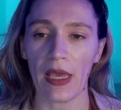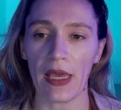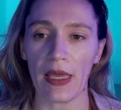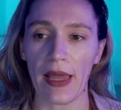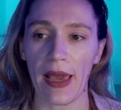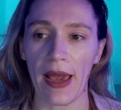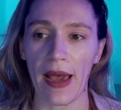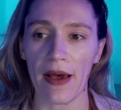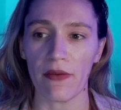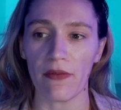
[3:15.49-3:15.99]
in
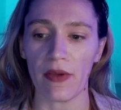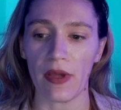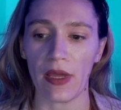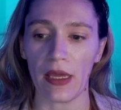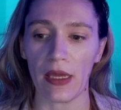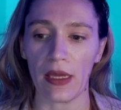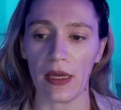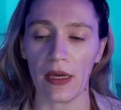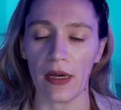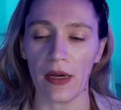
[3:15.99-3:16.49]

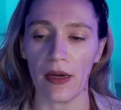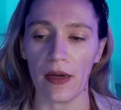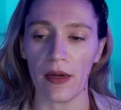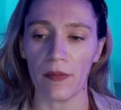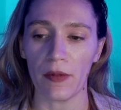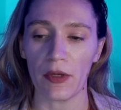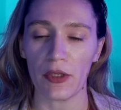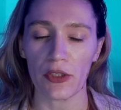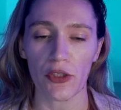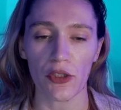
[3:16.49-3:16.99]
having um,
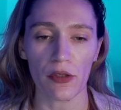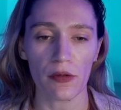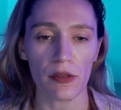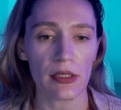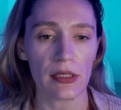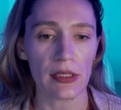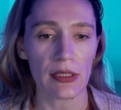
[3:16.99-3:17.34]
a certain